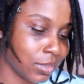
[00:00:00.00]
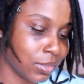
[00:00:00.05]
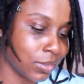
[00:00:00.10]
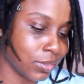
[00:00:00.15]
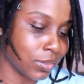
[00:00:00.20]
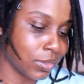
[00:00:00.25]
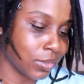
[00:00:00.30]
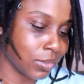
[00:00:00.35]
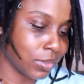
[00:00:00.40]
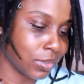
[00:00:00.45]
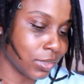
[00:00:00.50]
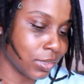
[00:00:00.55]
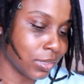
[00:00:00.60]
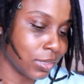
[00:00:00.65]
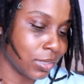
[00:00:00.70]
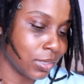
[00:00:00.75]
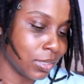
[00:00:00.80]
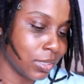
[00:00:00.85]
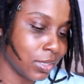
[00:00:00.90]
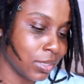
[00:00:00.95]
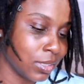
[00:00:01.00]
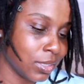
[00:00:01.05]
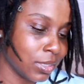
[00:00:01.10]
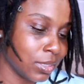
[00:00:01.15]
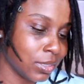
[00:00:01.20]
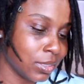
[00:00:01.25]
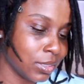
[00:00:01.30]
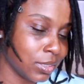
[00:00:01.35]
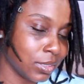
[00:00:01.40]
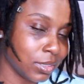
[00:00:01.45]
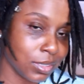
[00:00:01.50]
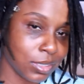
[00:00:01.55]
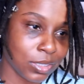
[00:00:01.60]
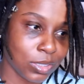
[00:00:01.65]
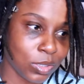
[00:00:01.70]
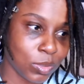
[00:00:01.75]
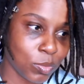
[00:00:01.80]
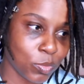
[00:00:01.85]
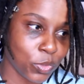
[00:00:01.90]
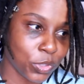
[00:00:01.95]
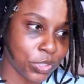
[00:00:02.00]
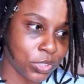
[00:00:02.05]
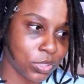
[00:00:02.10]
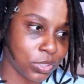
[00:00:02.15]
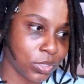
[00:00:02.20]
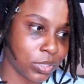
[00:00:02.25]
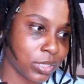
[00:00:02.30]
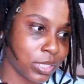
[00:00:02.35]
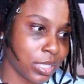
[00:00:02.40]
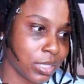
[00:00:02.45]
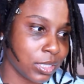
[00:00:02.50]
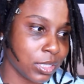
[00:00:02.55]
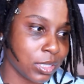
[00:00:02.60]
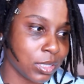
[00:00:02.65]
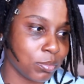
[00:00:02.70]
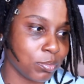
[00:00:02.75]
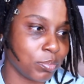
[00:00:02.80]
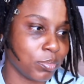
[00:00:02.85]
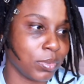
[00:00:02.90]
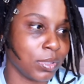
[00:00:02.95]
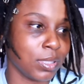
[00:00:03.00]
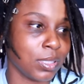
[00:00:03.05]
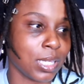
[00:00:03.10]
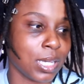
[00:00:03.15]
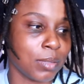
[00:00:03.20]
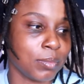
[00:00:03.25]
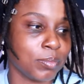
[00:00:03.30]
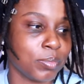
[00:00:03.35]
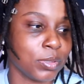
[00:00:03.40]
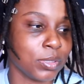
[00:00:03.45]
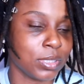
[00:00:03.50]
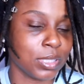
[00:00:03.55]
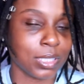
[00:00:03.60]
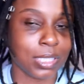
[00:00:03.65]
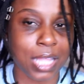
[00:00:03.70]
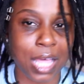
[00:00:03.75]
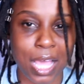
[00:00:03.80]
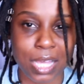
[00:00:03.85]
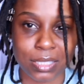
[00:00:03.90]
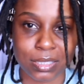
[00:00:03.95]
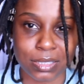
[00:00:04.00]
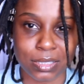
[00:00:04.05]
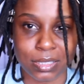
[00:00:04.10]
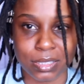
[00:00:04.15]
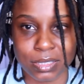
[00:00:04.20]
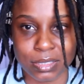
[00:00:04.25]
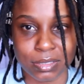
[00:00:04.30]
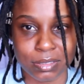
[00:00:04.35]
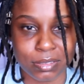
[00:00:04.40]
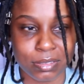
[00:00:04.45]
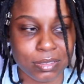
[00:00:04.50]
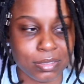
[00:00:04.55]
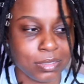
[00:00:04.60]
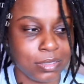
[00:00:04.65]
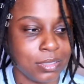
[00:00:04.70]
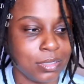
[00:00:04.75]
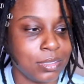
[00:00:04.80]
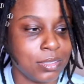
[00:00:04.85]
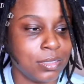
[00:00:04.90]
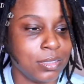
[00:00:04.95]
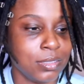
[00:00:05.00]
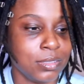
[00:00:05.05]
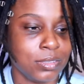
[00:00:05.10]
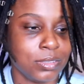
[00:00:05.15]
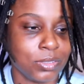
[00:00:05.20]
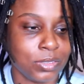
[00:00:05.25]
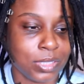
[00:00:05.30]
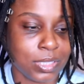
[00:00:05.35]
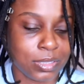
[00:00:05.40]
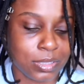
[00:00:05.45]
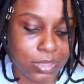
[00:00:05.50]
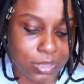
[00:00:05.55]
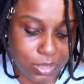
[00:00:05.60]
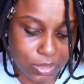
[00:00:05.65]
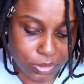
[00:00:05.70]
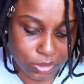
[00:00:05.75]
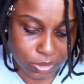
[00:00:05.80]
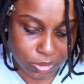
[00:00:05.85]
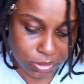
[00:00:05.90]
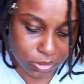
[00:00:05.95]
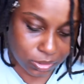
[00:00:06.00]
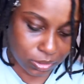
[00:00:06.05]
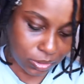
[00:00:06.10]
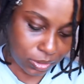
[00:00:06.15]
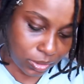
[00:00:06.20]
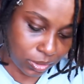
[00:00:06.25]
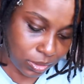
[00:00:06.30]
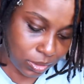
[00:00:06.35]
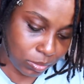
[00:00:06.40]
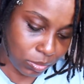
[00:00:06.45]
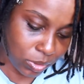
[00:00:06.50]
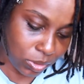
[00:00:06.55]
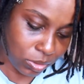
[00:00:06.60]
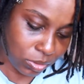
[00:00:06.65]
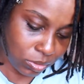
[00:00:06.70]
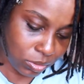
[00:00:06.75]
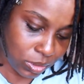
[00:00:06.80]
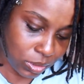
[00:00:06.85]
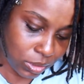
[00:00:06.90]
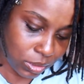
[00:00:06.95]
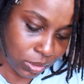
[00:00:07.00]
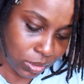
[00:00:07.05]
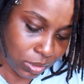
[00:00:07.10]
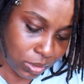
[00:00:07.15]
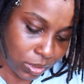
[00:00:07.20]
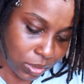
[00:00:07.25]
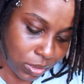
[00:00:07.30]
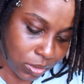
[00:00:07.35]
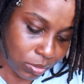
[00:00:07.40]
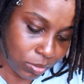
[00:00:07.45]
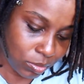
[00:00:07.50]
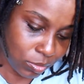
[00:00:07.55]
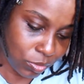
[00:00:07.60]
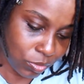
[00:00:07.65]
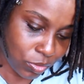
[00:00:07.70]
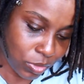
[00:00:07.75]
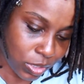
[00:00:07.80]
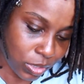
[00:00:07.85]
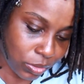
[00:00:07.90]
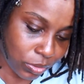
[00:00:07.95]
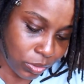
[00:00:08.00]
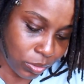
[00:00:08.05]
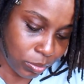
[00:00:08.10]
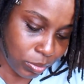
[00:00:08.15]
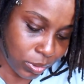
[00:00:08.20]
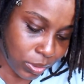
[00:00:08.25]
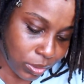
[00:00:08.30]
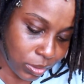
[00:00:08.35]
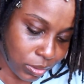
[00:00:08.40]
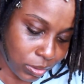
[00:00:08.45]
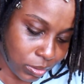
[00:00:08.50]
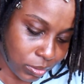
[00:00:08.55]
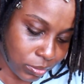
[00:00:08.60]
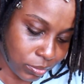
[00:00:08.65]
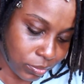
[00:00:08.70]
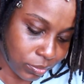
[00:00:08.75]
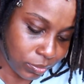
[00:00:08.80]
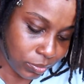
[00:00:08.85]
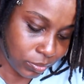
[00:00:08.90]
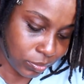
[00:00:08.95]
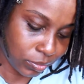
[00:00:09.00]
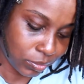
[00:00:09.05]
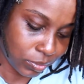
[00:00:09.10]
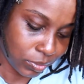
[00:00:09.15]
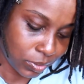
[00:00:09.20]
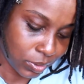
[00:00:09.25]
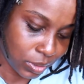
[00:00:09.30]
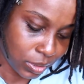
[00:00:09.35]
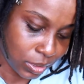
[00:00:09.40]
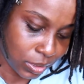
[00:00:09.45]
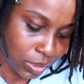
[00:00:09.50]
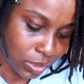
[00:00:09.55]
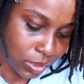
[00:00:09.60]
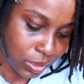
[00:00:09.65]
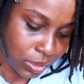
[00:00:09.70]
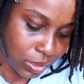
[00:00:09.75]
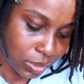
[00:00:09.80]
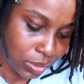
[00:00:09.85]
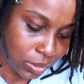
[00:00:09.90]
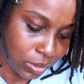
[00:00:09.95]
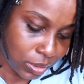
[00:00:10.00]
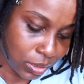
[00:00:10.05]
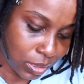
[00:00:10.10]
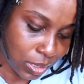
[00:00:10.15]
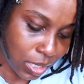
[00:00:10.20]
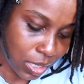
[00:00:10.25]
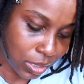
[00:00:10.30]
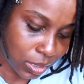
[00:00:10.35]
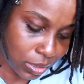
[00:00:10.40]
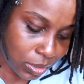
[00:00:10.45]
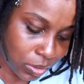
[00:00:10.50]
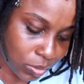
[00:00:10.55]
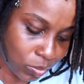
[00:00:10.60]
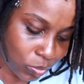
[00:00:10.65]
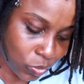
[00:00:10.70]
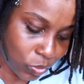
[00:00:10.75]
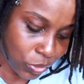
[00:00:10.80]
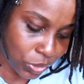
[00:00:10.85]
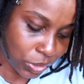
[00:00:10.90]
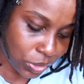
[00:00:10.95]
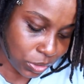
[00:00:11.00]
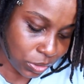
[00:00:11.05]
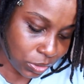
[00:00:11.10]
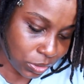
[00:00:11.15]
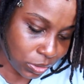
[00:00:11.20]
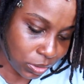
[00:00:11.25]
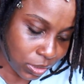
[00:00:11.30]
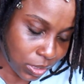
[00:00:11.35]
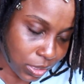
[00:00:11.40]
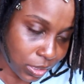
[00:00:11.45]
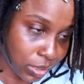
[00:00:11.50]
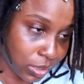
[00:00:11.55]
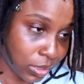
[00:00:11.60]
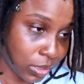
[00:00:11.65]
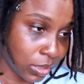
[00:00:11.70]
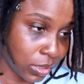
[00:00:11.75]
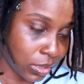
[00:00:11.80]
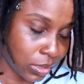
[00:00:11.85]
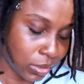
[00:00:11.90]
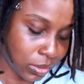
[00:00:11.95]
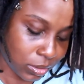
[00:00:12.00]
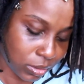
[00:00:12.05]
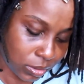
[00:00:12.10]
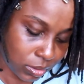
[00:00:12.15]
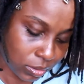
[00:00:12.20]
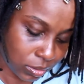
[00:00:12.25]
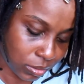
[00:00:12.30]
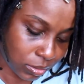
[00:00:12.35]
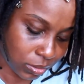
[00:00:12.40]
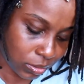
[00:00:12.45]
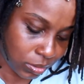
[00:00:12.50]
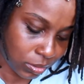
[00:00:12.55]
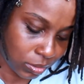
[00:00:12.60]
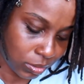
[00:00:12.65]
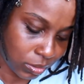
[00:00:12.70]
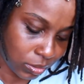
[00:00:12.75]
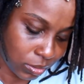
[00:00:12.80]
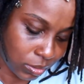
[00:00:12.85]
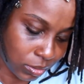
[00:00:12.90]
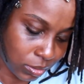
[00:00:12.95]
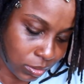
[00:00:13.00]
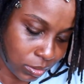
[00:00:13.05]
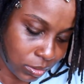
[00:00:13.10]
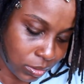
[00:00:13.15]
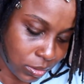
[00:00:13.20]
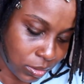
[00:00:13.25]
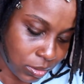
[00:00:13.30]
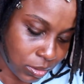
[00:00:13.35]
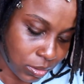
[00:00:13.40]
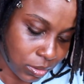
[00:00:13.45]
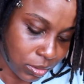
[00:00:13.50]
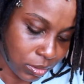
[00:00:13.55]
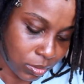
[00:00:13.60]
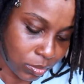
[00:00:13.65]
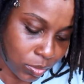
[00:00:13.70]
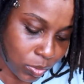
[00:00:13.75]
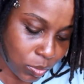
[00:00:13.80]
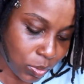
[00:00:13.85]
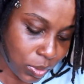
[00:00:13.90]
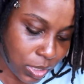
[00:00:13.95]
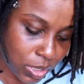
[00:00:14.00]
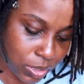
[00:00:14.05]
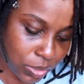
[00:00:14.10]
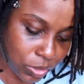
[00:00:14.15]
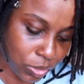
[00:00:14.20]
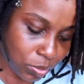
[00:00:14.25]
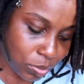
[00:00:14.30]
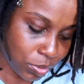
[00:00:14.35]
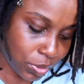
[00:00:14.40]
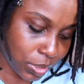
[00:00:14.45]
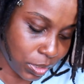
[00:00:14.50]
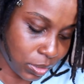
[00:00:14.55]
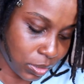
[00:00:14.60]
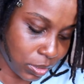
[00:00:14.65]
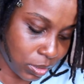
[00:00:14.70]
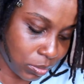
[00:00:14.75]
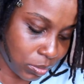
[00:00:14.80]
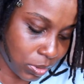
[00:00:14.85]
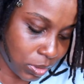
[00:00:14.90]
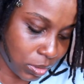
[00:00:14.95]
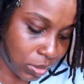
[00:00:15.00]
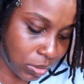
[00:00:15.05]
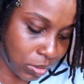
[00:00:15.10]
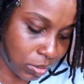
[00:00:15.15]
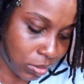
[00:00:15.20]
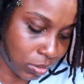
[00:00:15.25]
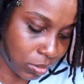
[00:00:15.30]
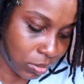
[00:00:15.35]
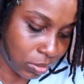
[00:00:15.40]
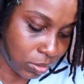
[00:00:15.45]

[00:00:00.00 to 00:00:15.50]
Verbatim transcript: Oh Lord, to seal in the moisture because I did I put the locked in. So yeah, I think I should. Yeah, let me do this here before I go to bed. To lock in the moisture, I guess. But what kind of spray is it? Let me see.